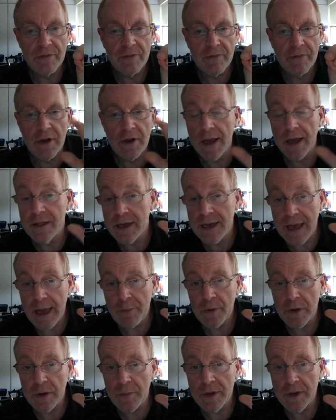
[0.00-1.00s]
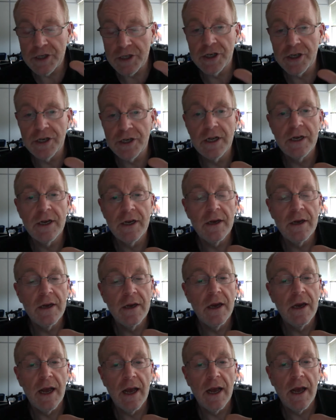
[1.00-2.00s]
like the Kepler mission
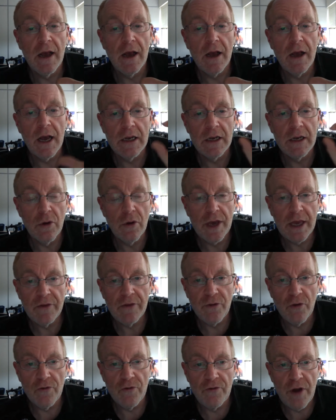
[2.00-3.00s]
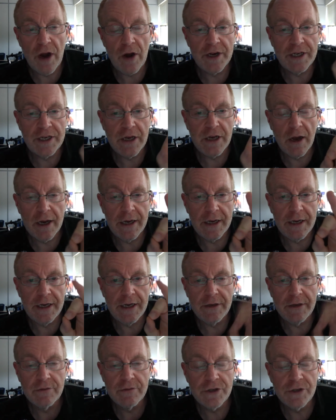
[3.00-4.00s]
uh, and looking for very
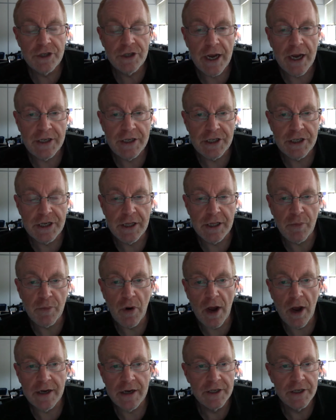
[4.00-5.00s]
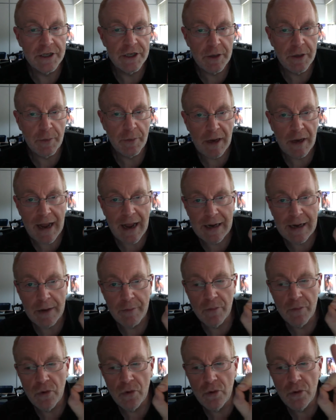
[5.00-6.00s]
tiny changes in the brightness as a planet
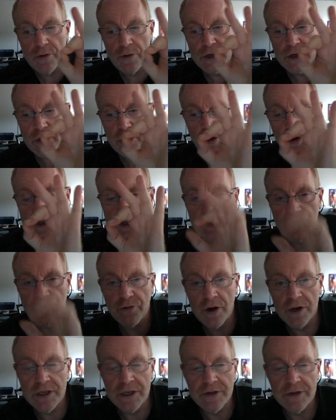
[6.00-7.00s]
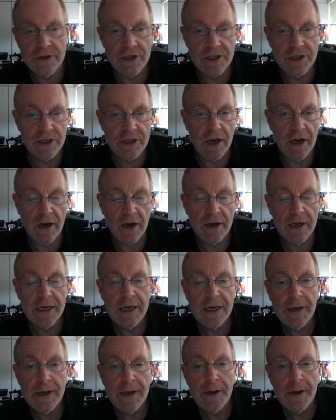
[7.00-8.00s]
moves across in front of the star.
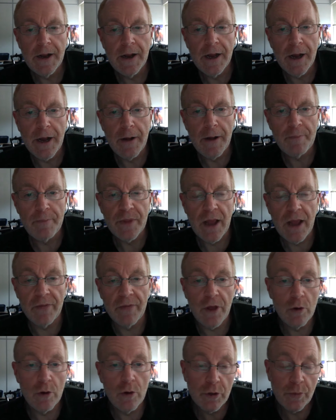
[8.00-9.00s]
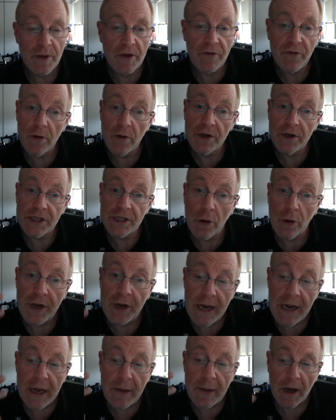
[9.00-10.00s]
Um, and those will be focusing on
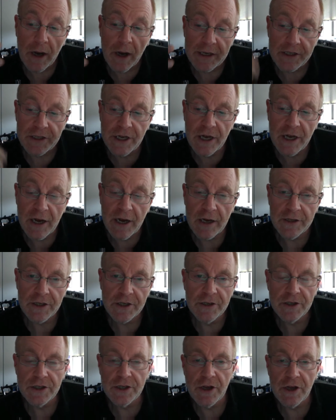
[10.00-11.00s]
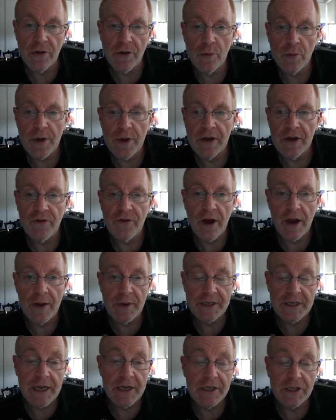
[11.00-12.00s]
nearby stars so that we can find
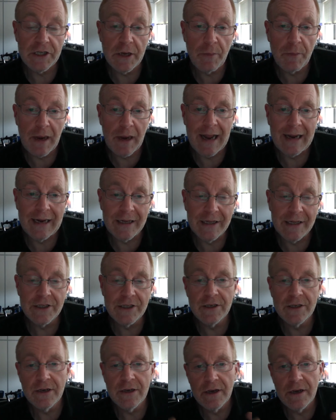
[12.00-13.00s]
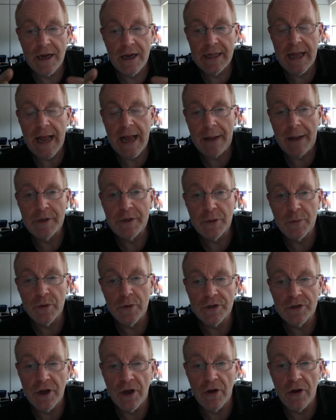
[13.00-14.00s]
potentially planets in the habitable
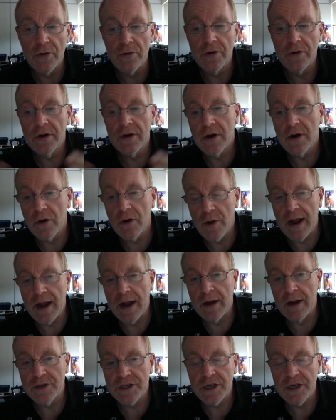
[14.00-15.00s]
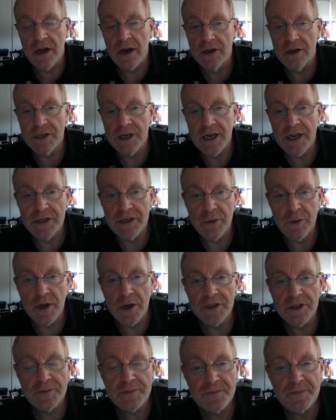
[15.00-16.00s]
zone around stars near to
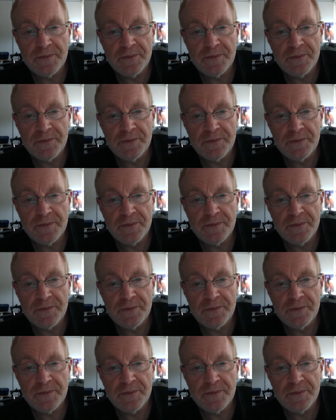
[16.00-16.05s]
us.